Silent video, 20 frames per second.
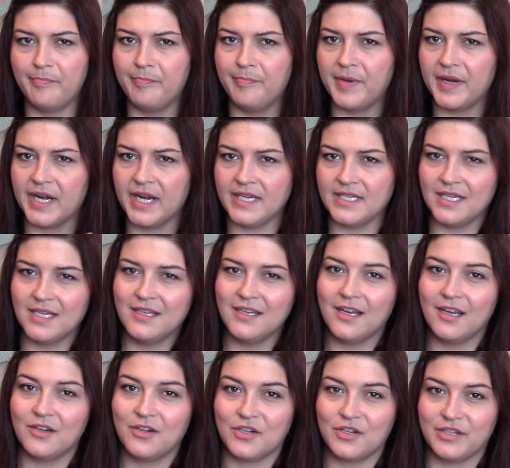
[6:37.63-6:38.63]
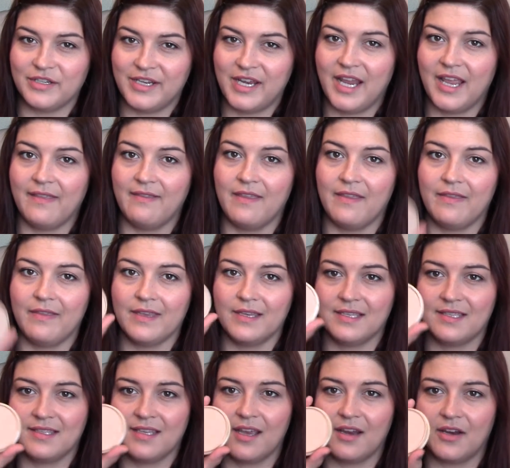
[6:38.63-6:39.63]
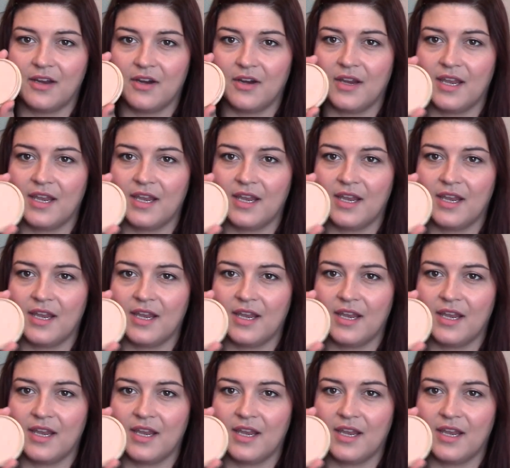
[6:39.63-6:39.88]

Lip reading: but I didn't understand that this sucker